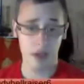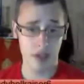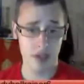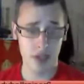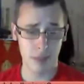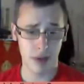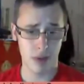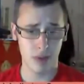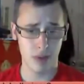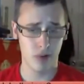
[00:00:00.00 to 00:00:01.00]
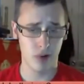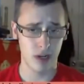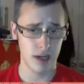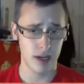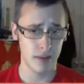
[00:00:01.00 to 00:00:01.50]
they just came out one for
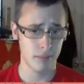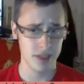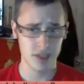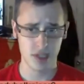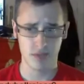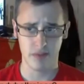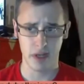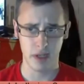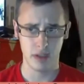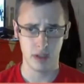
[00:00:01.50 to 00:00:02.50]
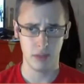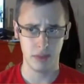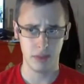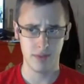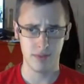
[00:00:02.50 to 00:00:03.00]
PlayStation Vita, I believe.